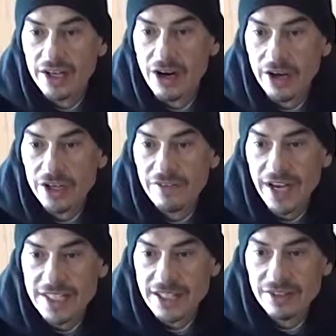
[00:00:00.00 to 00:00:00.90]

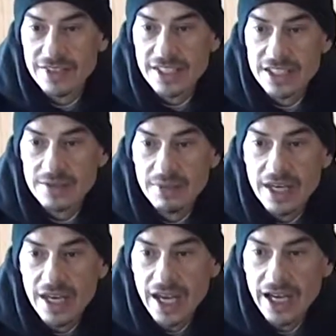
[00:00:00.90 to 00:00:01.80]
cardiovascular system,
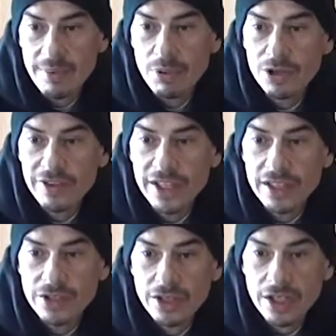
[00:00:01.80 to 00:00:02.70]
and
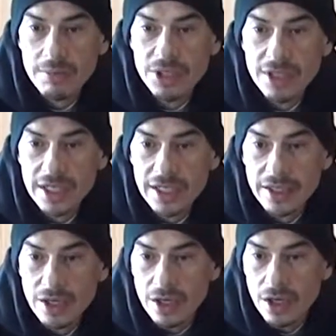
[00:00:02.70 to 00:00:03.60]
improving your immunity.
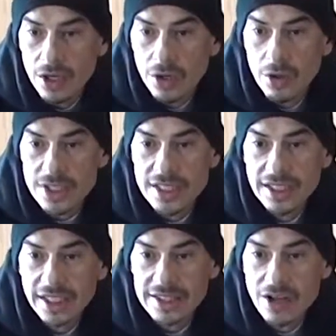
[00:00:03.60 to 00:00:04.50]

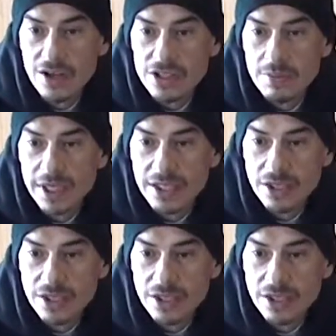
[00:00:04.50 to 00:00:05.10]
Quercetin has also been